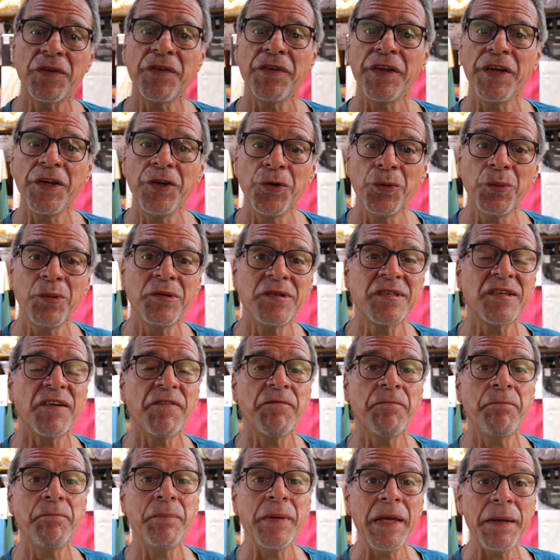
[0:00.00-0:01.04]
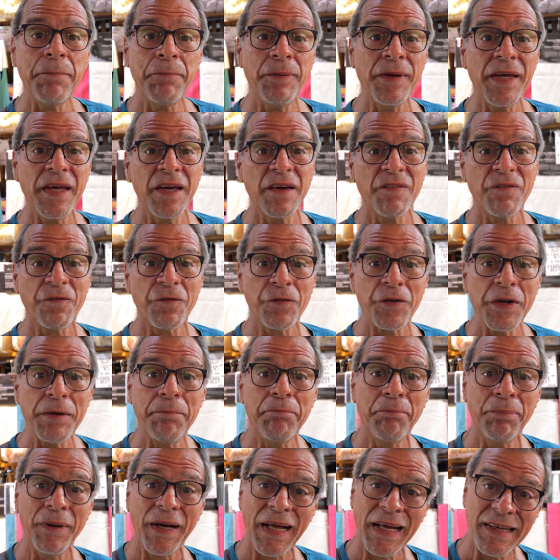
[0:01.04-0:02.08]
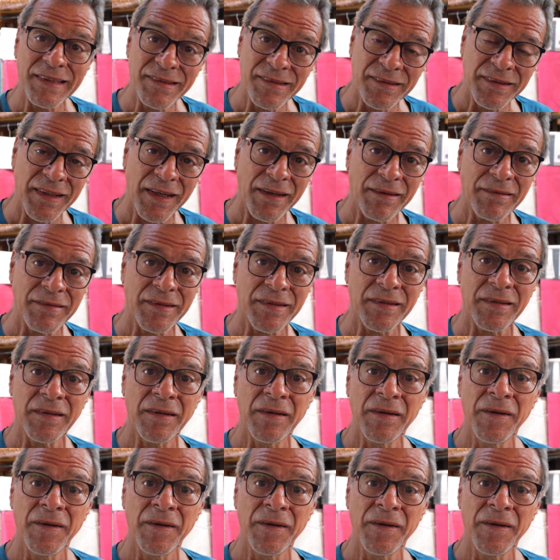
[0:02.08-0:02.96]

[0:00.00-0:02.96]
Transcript: the use of BPA-free plastics.